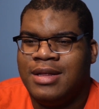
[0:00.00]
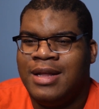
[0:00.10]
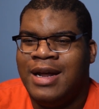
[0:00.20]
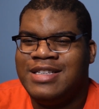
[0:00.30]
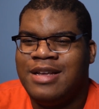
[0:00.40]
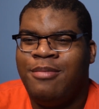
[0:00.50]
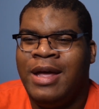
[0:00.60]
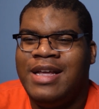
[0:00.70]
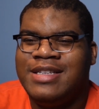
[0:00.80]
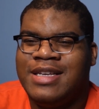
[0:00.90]
That is
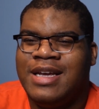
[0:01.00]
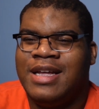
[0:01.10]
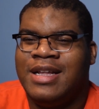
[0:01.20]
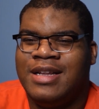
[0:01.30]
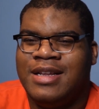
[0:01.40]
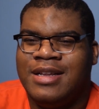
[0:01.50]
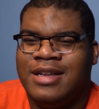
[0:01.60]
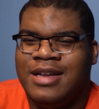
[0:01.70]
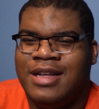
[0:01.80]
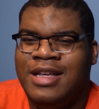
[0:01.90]
amazing.
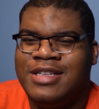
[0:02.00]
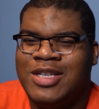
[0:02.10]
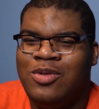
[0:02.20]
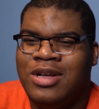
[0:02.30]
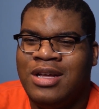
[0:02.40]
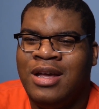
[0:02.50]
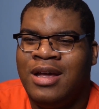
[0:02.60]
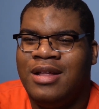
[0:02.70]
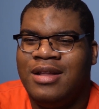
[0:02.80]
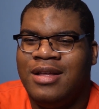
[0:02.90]
He is so good.